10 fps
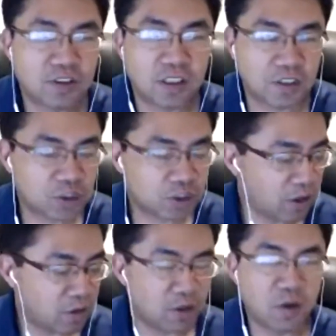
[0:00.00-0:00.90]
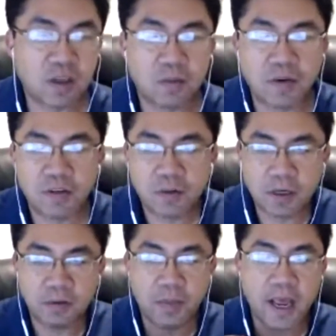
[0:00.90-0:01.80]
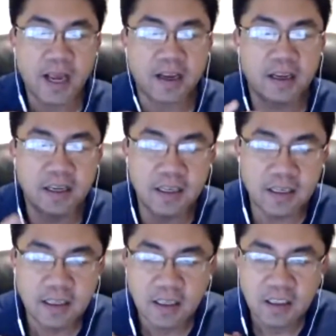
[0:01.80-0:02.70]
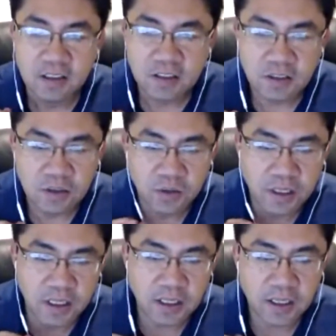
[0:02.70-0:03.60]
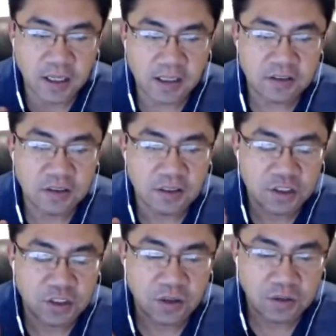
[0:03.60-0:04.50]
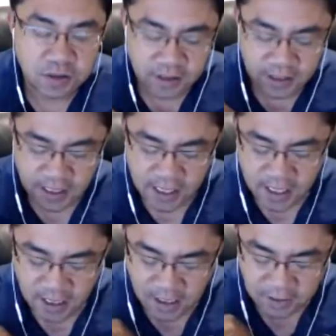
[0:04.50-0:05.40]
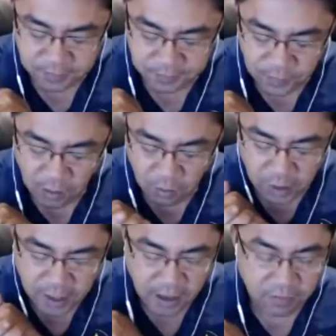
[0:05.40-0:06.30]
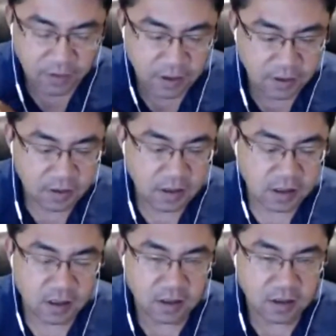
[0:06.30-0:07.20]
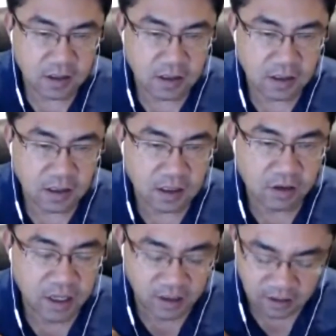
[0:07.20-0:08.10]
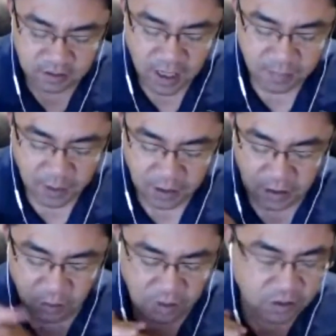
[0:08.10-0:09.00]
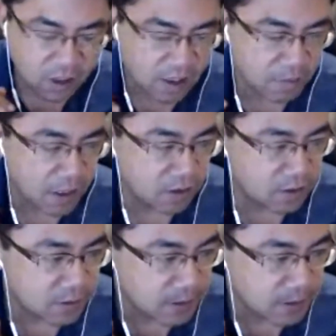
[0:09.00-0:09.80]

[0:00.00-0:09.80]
Sense show. I want to welcome everyone back to the show today. We have a great topic that we're going to talk about.